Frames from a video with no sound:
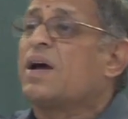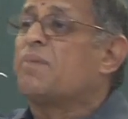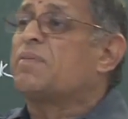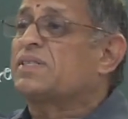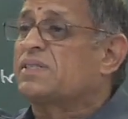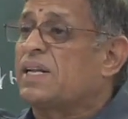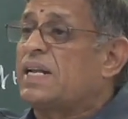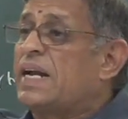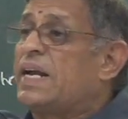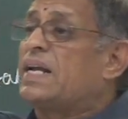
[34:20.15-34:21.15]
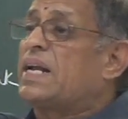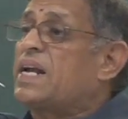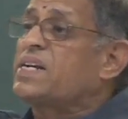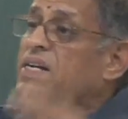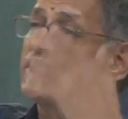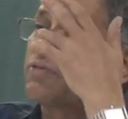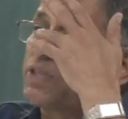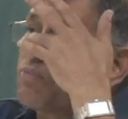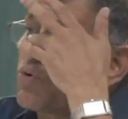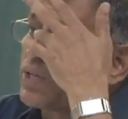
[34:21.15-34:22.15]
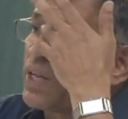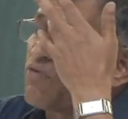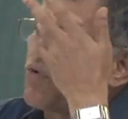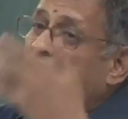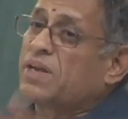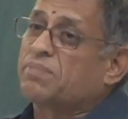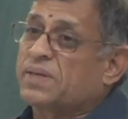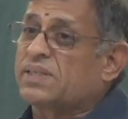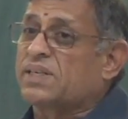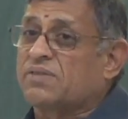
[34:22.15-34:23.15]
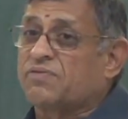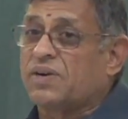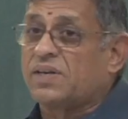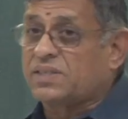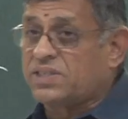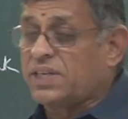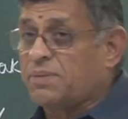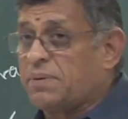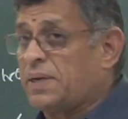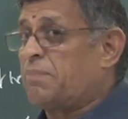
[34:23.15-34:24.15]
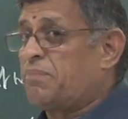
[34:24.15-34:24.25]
amongst the leading nations with more than 14% of world's GDP.